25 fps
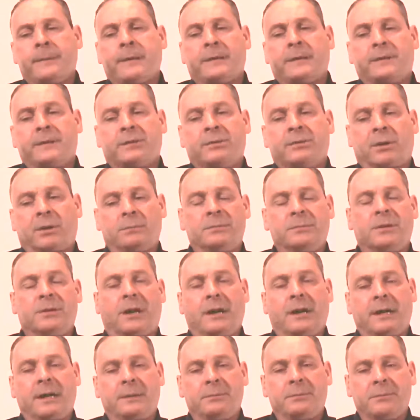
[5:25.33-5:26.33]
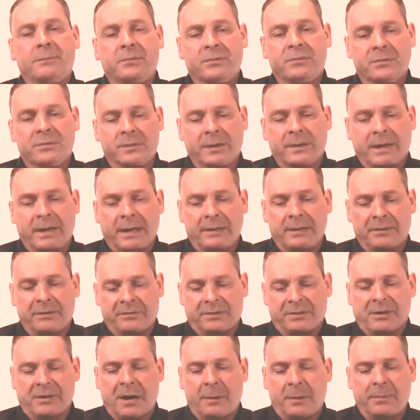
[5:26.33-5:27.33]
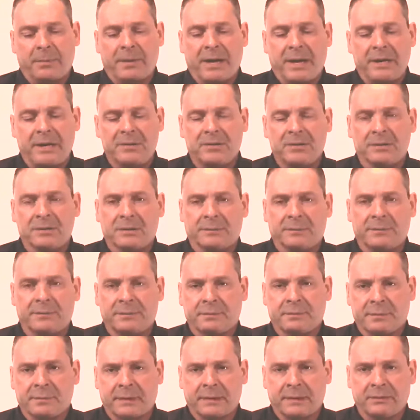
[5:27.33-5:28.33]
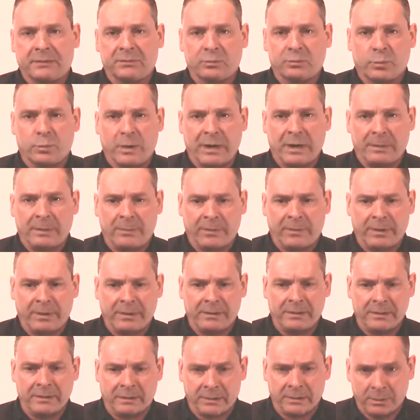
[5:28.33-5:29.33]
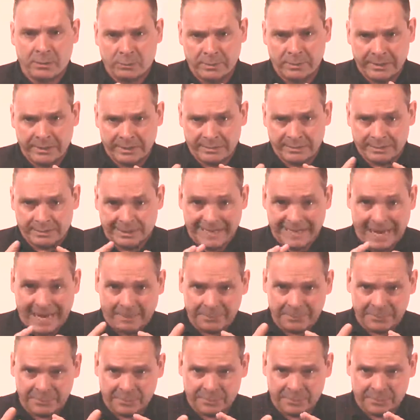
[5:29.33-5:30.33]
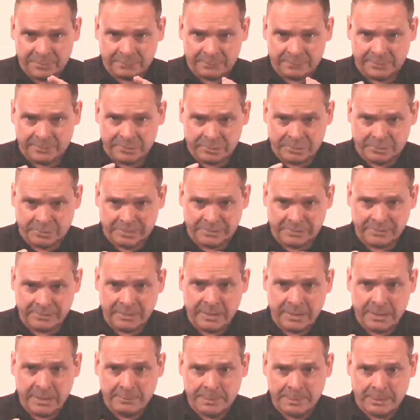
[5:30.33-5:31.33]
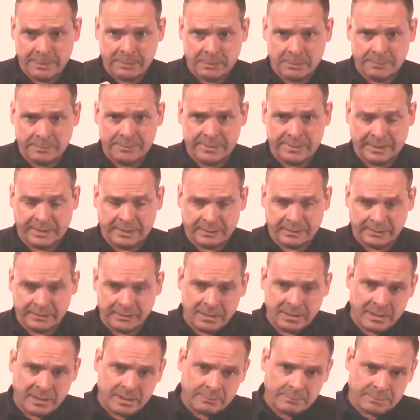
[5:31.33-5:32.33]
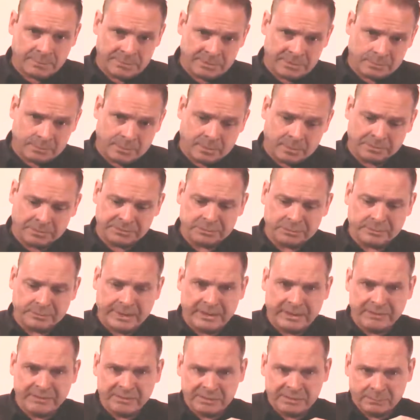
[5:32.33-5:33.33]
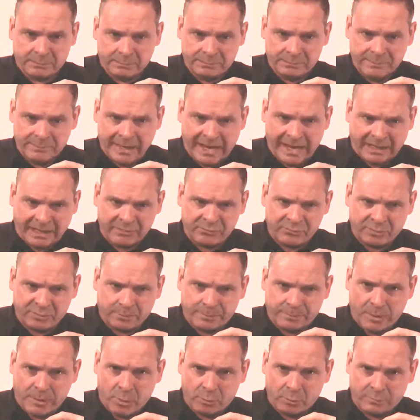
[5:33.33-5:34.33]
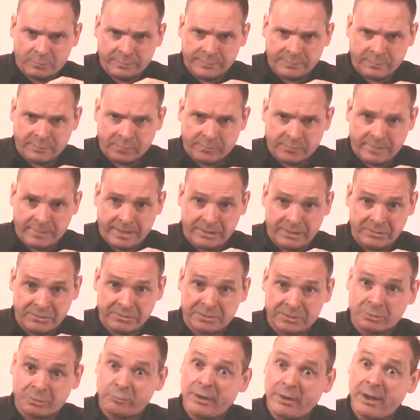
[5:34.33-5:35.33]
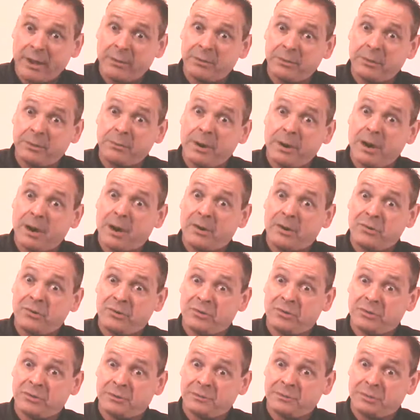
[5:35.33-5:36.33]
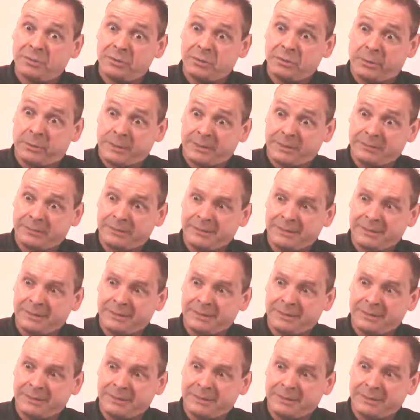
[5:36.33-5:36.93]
Sometimes there's a combination of things whereby not only is the capsule of the joint become thickened, but you also get some extra bone formation around the margins of the joint.